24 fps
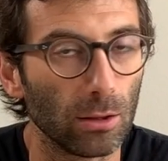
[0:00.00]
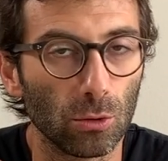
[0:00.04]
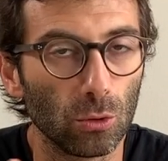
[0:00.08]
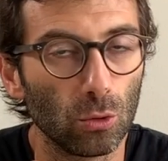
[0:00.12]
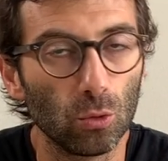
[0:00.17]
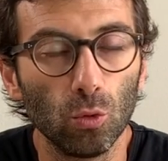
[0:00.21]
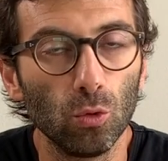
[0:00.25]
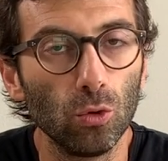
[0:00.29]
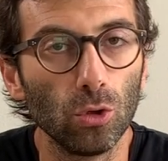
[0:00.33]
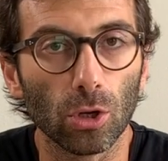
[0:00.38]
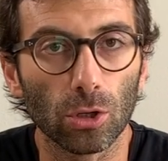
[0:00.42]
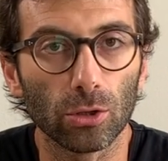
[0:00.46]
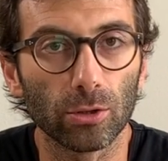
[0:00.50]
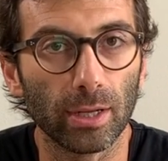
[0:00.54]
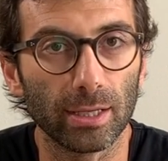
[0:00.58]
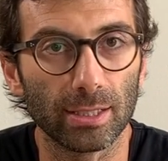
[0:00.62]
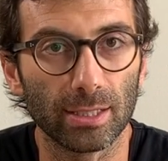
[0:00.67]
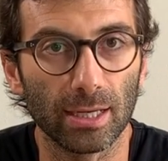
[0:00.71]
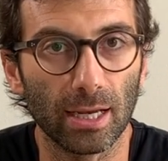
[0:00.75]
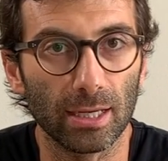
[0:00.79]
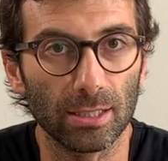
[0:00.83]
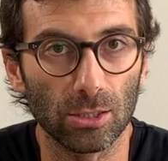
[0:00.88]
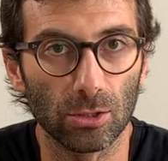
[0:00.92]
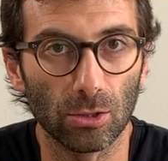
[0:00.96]
do not
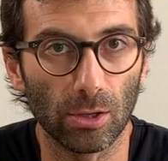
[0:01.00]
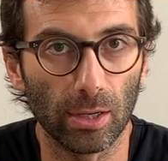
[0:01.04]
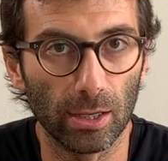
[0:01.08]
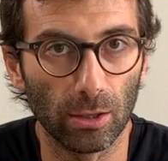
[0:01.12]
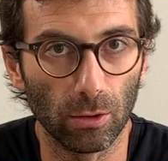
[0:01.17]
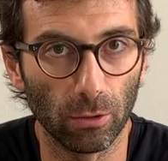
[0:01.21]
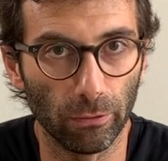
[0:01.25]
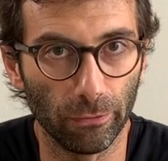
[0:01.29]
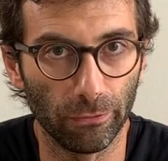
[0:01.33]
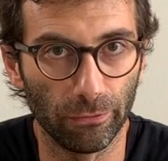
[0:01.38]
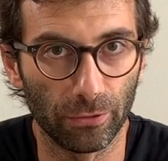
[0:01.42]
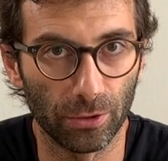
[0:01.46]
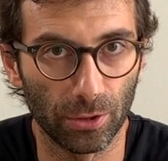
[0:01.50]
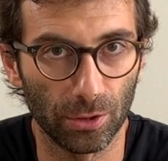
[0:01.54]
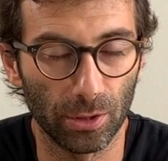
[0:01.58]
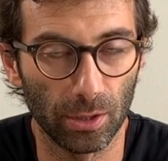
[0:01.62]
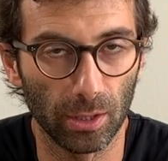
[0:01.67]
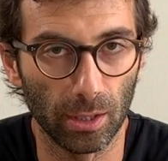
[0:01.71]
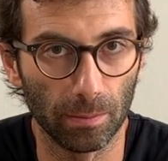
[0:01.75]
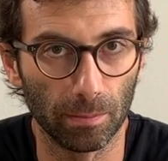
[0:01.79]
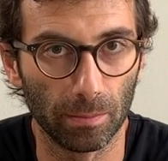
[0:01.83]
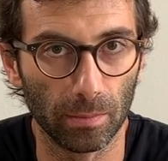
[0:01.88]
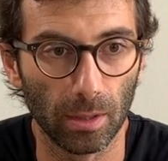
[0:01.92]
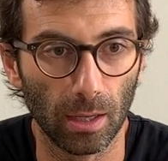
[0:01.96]
necessarily offer
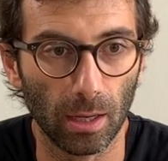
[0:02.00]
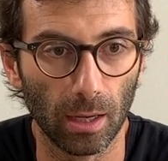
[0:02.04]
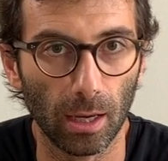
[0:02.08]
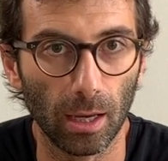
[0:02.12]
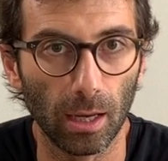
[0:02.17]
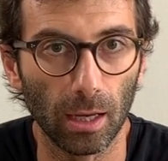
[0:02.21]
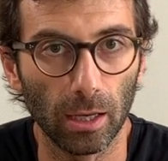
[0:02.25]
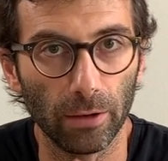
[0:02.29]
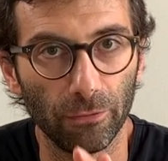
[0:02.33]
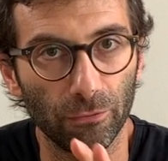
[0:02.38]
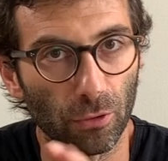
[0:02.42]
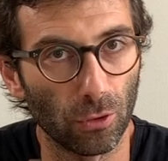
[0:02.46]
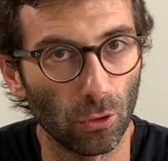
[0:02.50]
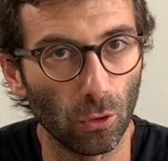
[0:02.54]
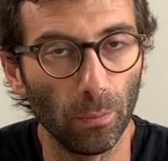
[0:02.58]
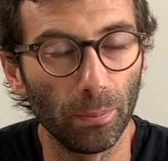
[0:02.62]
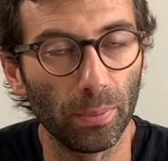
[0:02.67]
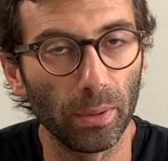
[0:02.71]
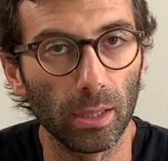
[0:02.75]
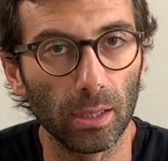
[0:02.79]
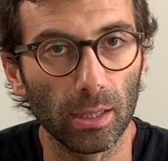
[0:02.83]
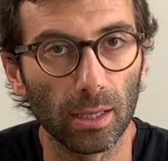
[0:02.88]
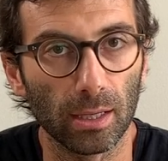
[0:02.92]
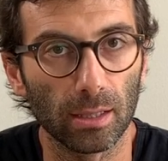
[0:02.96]
tea if you're
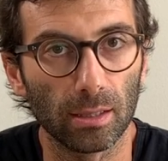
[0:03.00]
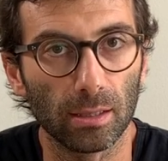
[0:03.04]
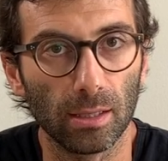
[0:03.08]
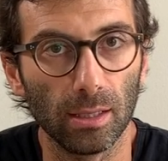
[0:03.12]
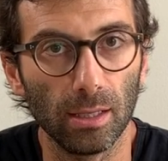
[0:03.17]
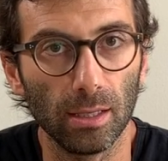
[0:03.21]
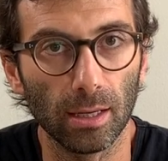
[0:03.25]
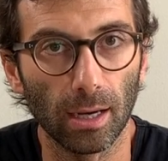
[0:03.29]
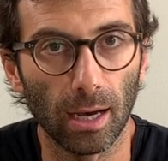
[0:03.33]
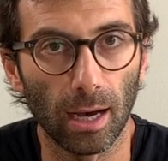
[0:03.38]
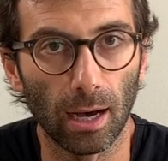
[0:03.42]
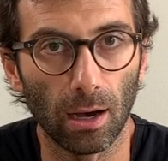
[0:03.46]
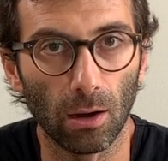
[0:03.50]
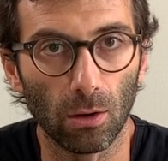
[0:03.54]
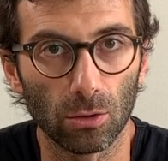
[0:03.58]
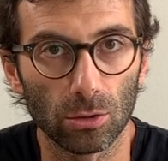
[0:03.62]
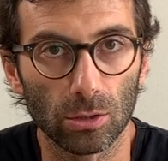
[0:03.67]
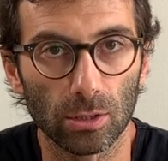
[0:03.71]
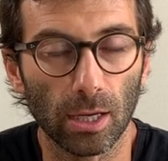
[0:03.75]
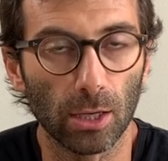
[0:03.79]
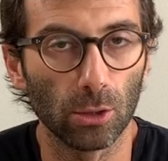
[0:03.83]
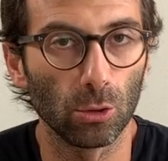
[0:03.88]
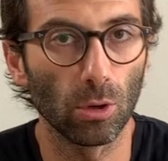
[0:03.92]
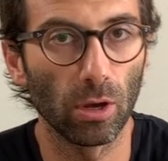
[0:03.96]
opening a tea
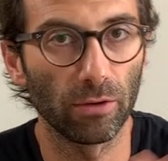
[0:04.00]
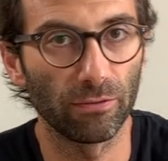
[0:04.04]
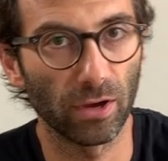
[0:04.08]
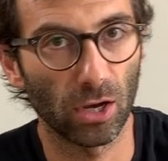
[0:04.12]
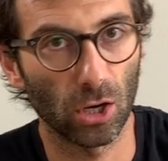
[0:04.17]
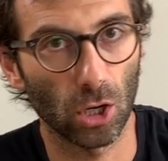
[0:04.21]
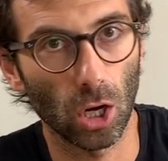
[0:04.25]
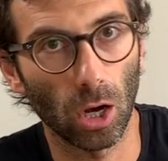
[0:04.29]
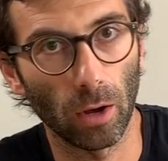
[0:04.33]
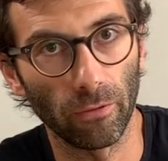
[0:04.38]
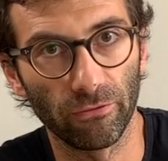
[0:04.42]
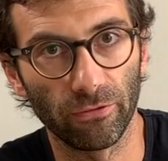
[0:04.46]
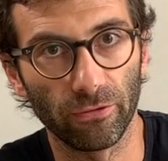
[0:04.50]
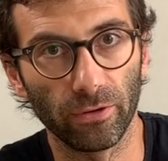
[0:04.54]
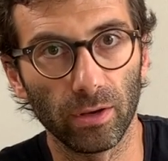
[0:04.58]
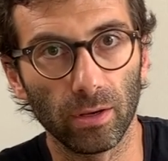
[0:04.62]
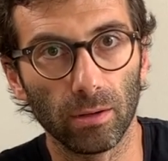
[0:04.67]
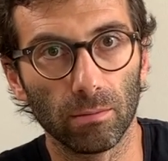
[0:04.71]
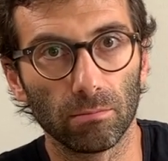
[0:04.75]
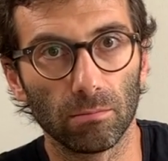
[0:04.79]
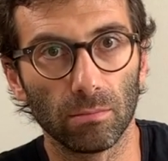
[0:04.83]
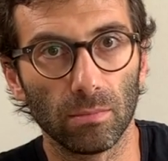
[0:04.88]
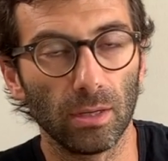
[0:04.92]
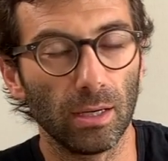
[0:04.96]
house and you have a
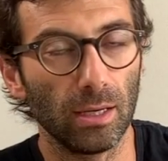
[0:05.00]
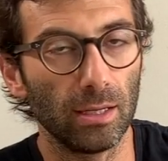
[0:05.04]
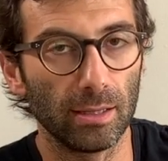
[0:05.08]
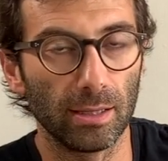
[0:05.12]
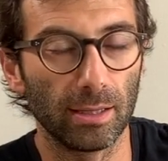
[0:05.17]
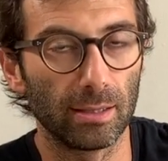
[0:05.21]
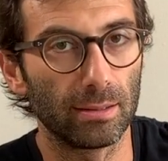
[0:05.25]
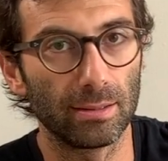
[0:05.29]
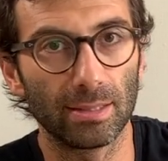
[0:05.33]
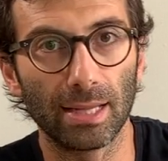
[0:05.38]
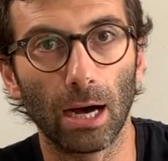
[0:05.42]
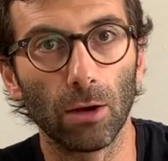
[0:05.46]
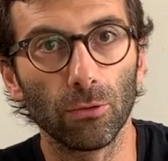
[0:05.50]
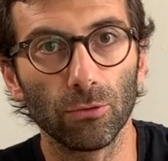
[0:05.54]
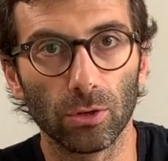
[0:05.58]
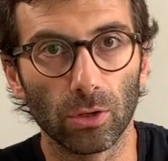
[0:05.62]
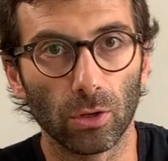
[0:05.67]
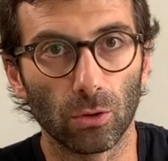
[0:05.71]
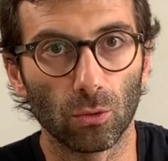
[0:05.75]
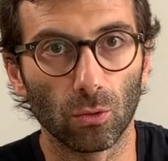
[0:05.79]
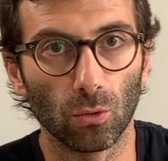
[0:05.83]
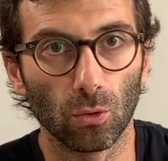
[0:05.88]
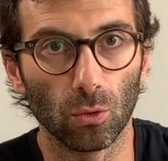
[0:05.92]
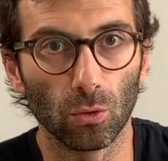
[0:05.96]
coffee in down
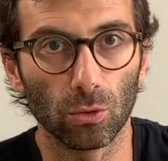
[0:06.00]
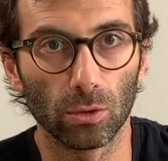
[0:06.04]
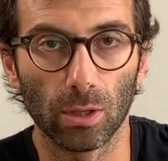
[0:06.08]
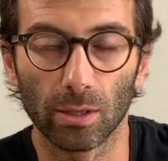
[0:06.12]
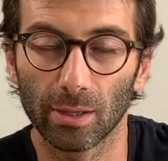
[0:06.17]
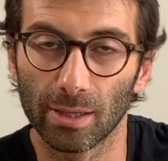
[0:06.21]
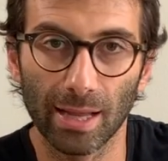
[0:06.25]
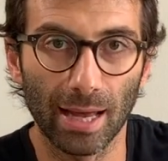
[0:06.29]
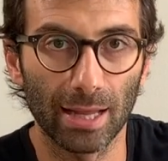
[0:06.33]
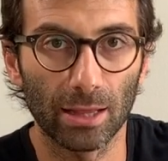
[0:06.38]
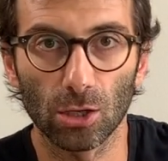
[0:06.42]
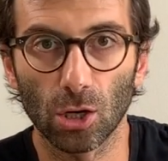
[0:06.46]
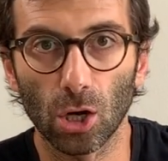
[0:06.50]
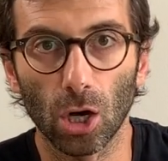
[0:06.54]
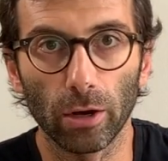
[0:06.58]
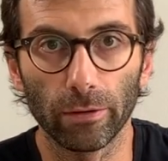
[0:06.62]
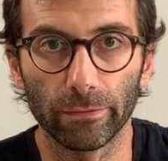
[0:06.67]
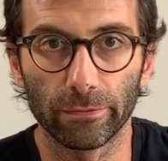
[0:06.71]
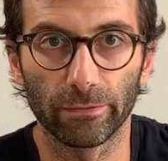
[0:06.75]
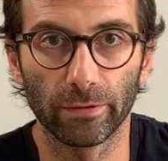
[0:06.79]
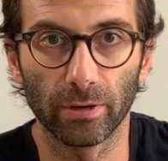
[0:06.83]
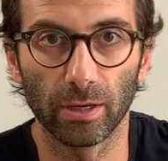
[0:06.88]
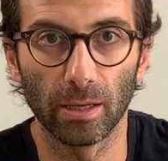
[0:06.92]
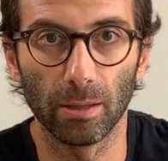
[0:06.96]
the road, that
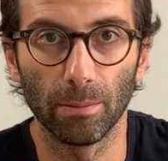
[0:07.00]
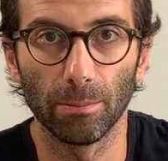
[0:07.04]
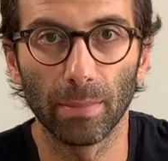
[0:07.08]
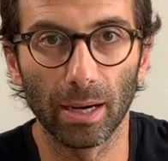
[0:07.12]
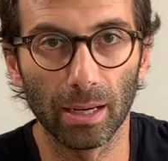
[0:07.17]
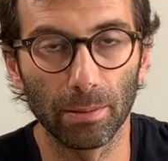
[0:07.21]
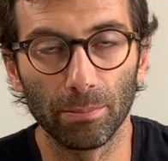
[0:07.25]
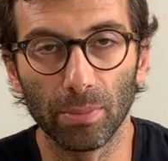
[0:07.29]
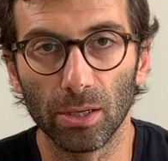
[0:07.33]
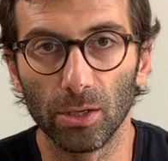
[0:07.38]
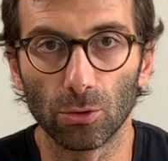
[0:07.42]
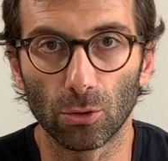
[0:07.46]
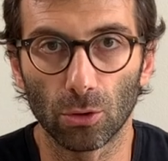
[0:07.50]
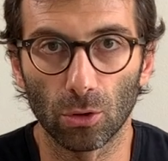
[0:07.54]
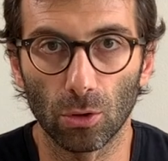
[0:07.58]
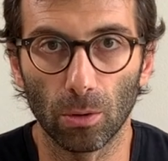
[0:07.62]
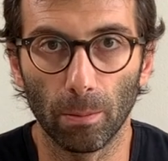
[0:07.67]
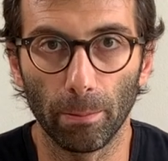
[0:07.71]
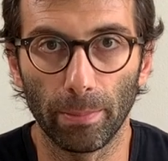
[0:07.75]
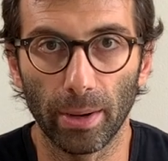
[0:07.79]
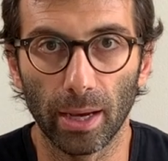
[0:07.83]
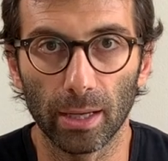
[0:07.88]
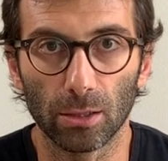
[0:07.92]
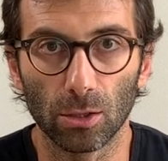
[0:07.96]
coffee might be your
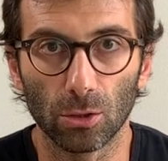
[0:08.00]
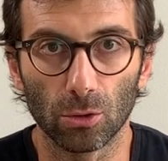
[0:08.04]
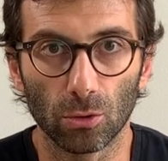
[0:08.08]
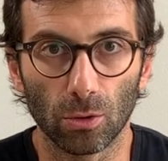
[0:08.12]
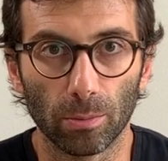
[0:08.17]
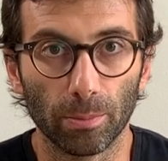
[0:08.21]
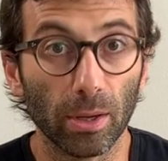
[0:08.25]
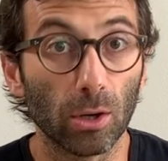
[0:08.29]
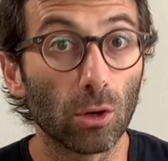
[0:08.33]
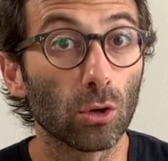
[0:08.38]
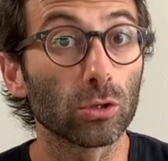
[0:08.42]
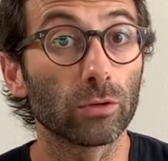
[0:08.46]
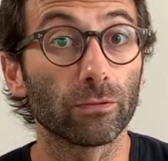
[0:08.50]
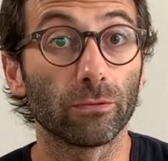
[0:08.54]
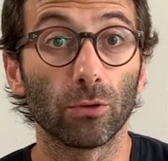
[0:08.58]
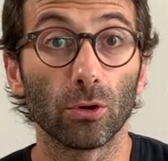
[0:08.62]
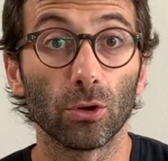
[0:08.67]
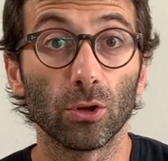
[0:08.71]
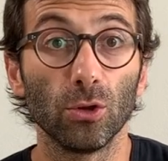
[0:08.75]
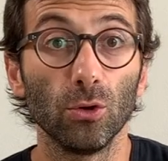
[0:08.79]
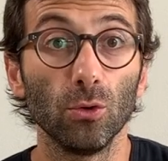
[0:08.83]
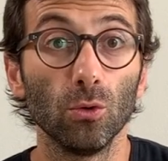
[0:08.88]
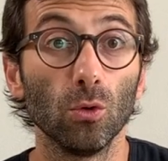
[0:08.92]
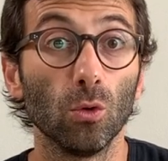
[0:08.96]
competitor because for
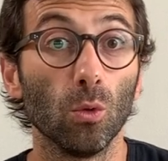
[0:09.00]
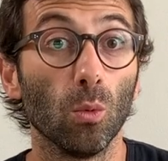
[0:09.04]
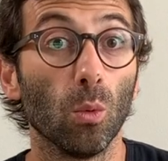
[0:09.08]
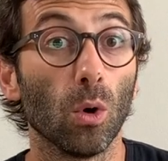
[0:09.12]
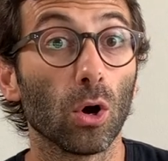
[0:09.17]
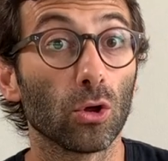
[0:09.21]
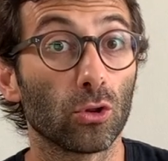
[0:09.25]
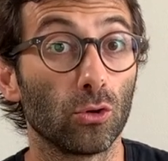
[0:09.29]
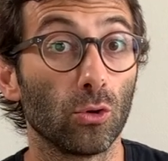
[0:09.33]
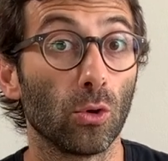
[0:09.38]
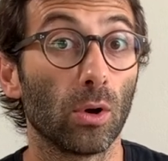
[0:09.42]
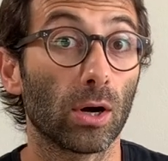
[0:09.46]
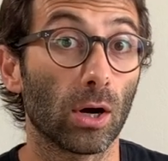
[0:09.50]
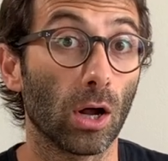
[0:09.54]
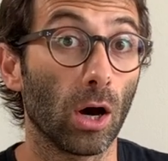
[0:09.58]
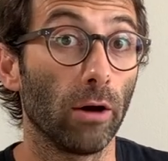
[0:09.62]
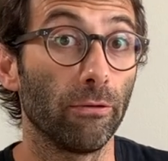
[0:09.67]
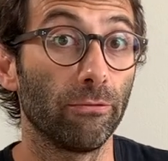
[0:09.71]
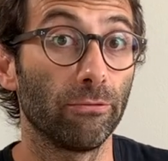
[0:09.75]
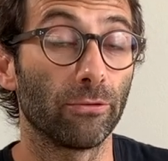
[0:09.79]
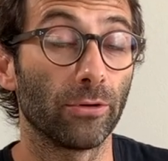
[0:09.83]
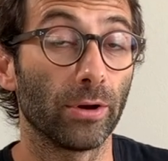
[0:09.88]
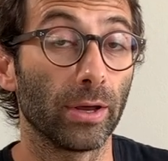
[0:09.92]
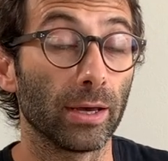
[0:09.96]
you what you are
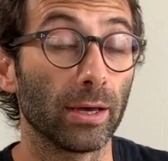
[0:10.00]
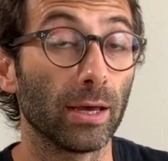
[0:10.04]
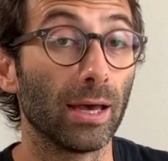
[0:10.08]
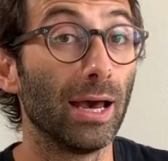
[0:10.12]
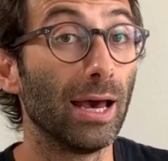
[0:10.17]
offering